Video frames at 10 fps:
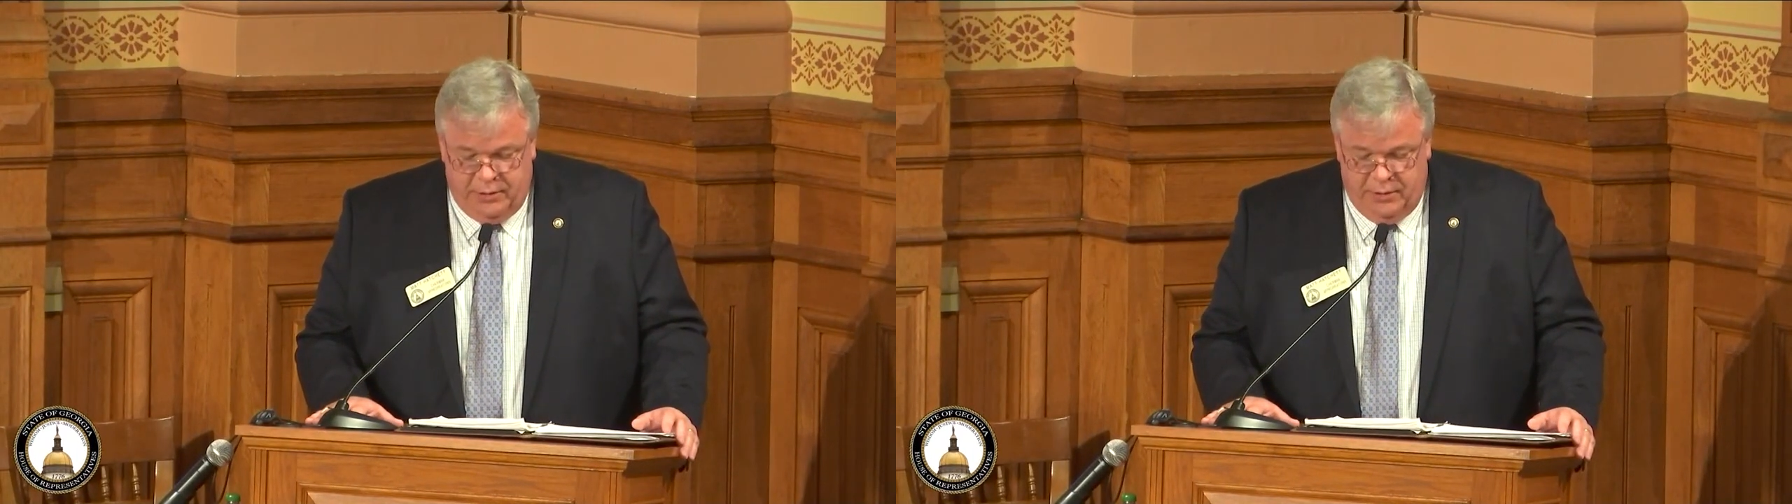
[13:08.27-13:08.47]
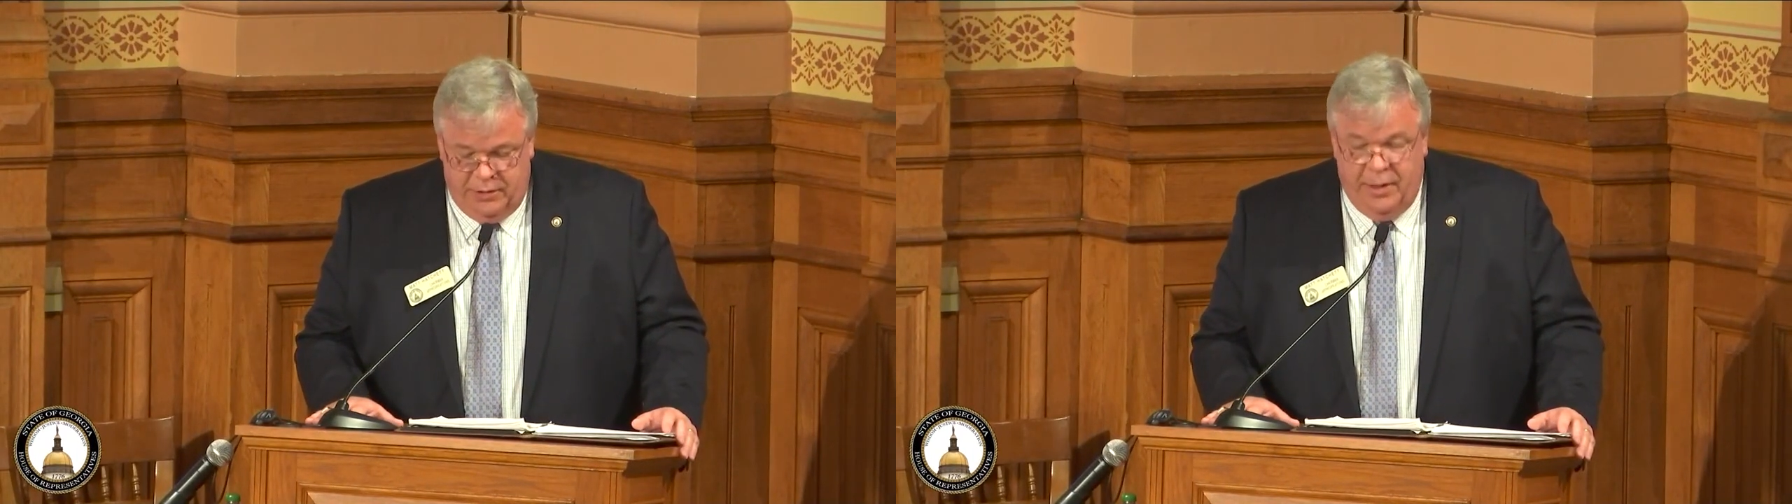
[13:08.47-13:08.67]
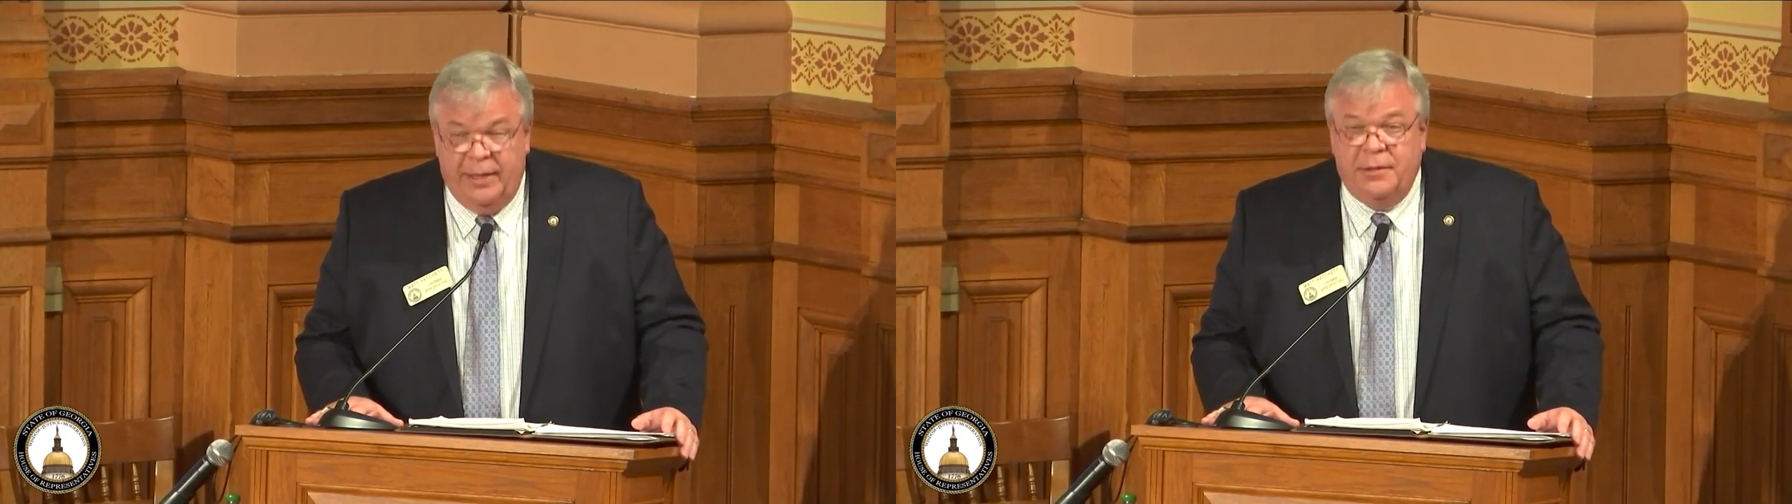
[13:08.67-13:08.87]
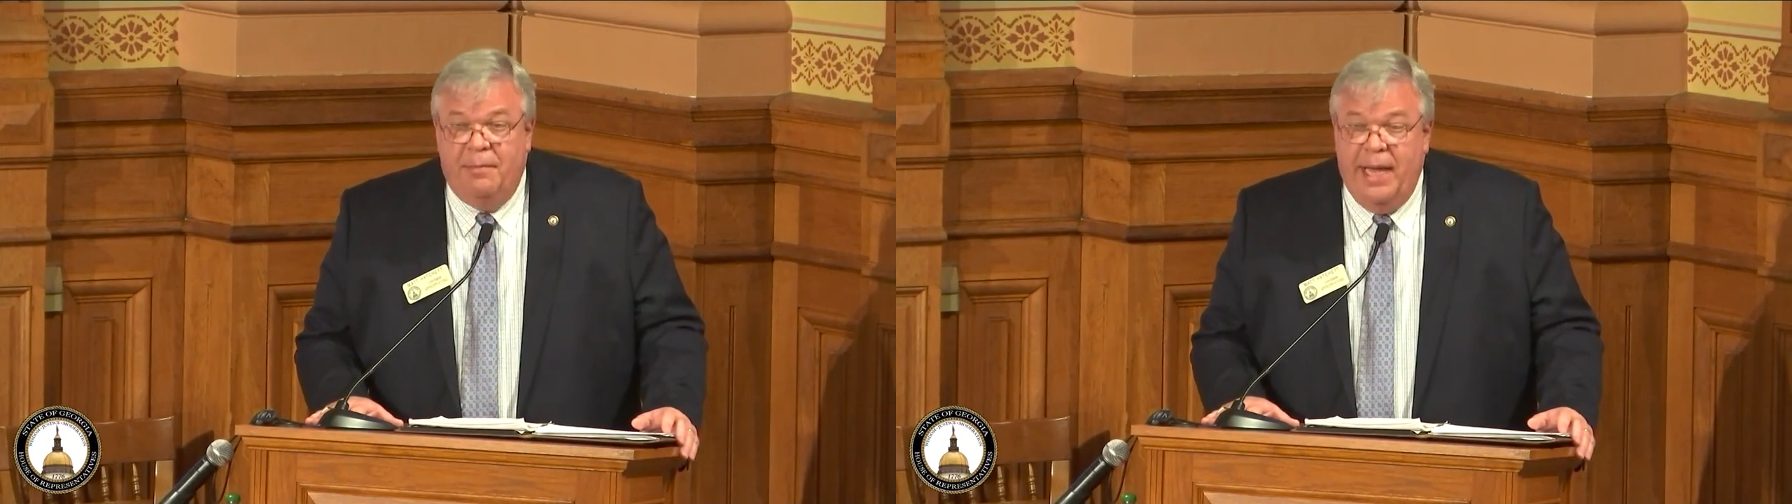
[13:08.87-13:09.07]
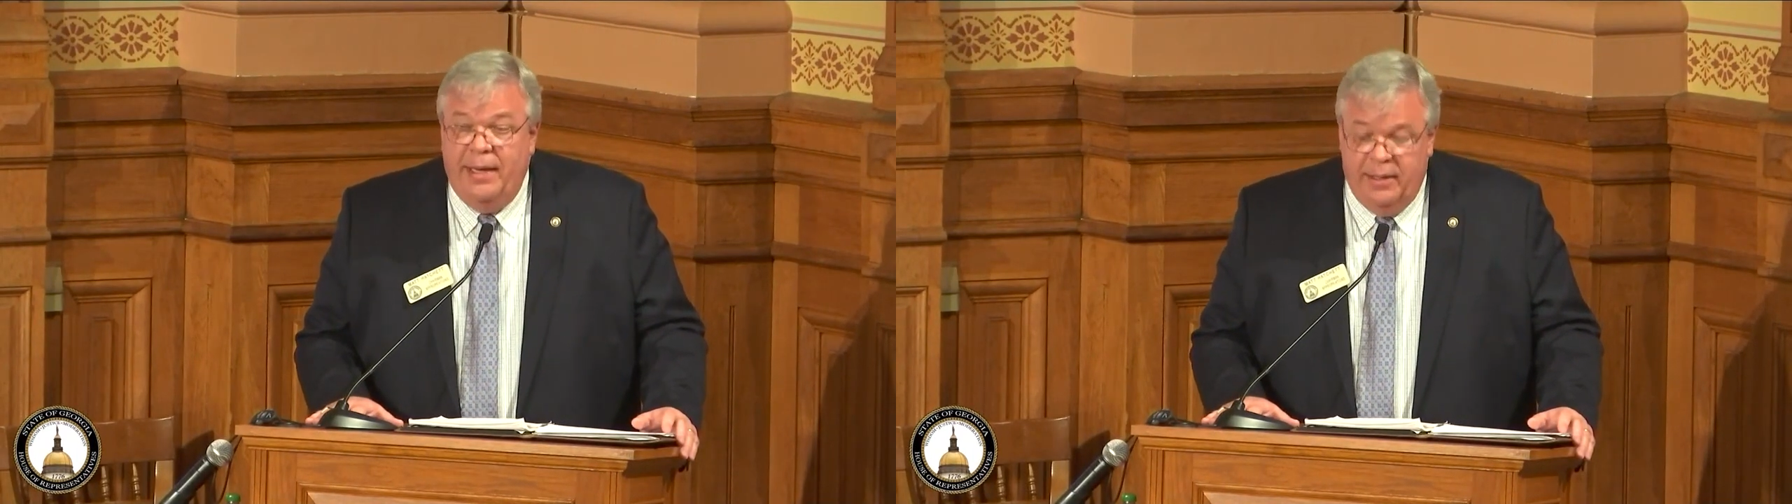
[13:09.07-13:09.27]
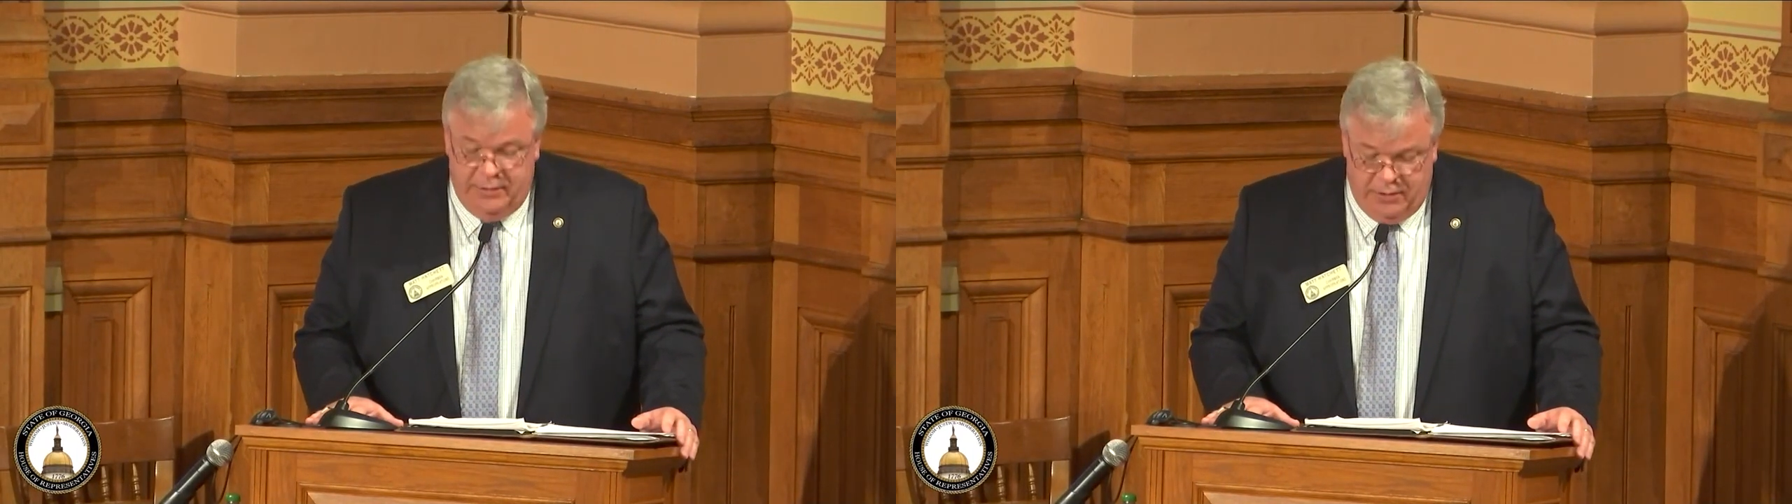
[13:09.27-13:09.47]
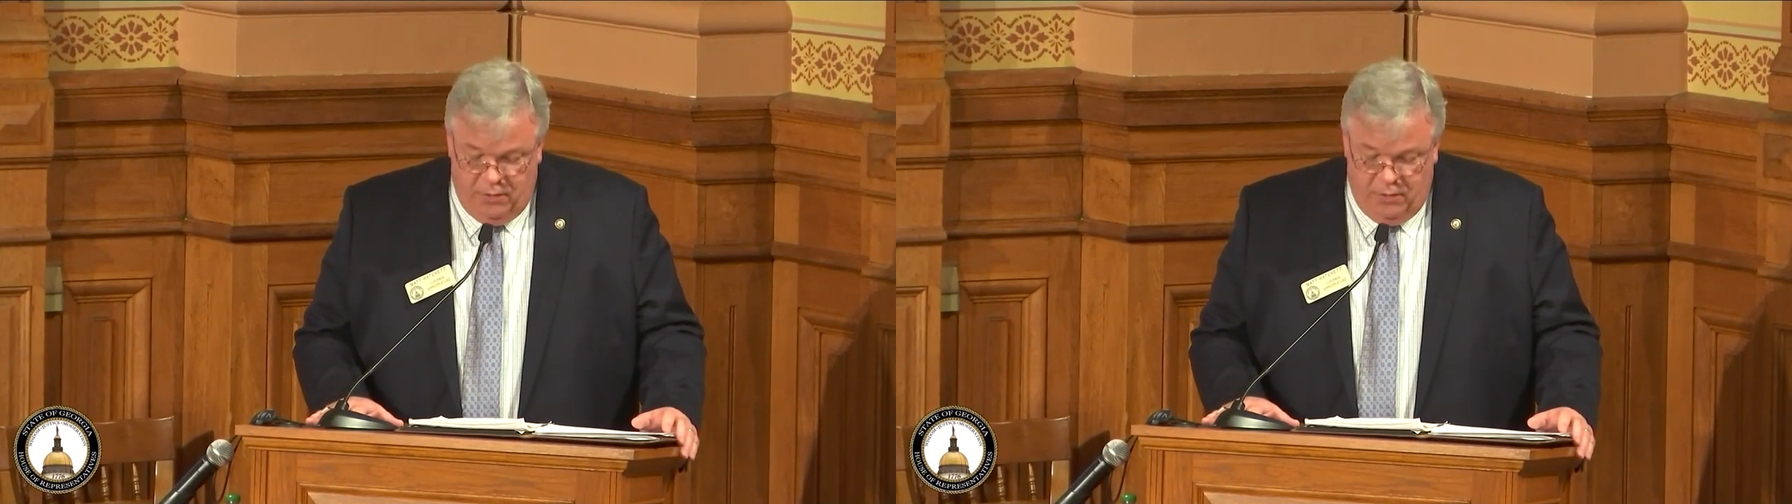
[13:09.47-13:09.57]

to address maintenance